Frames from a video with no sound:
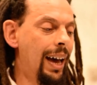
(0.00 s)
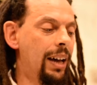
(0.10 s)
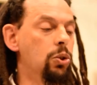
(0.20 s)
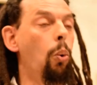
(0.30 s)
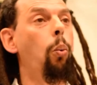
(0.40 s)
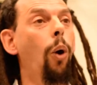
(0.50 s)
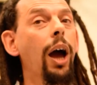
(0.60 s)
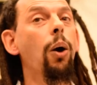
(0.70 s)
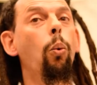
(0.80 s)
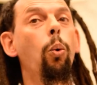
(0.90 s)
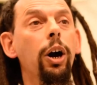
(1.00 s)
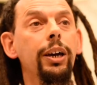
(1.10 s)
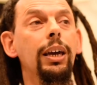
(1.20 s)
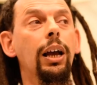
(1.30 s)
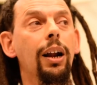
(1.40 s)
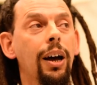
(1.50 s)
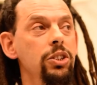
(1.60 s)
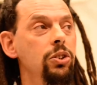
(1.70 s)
as a white working class